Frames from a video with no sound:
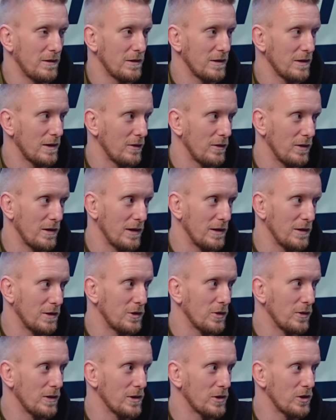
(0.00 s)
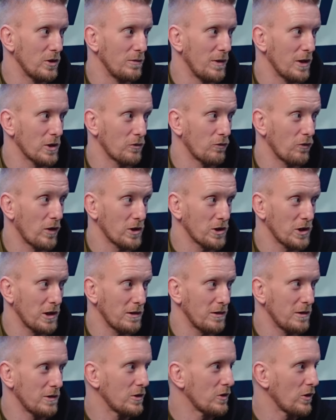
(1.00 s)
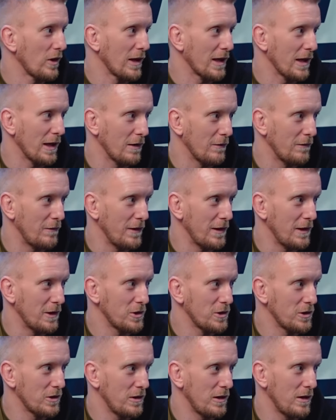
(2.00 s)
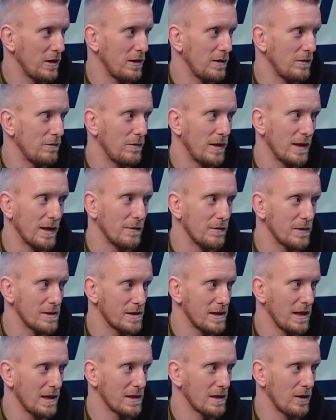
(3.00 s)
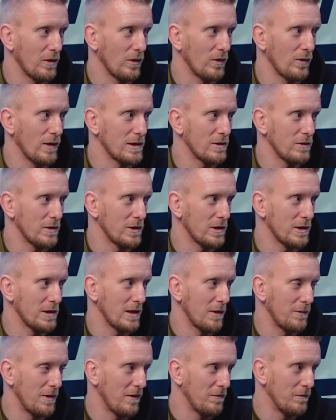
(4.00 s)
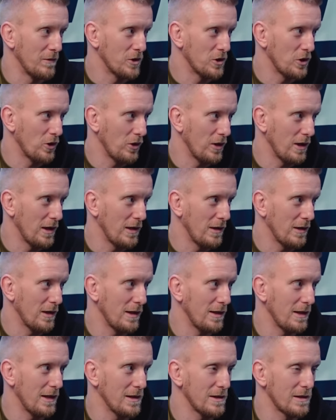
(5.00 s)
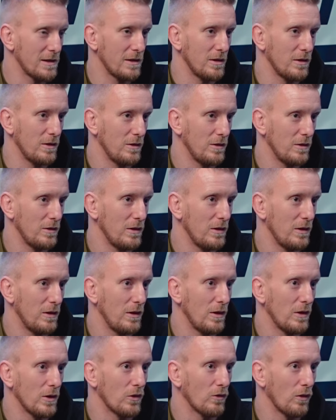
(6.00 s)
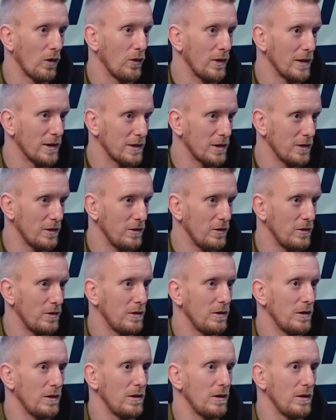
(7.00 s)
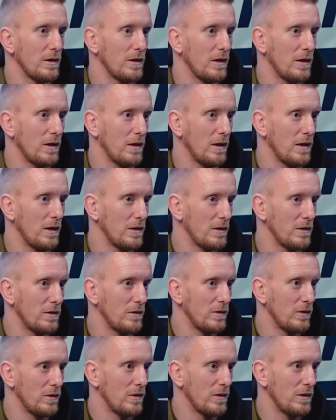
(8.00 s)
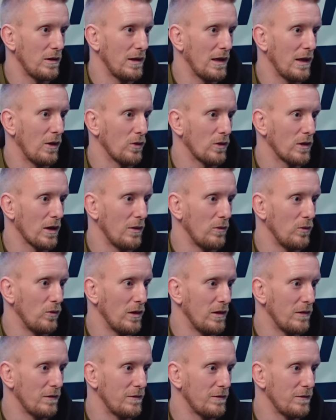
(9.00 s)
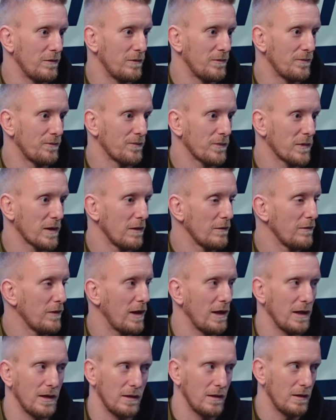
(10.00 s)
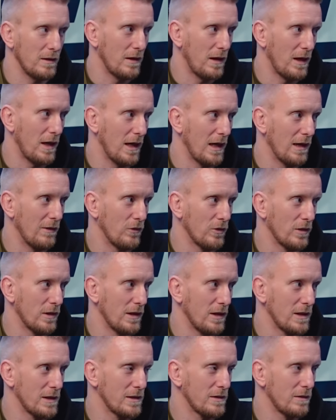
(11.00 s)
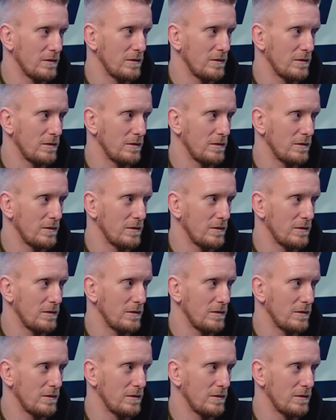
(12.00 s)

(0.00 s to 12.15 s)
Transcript: you know, and doing too much rushing, trying to get the finish and making mistakes along the way. So it's just a bit of maturity that he needs to grow into, uh, and that will come with fighting higher level guys,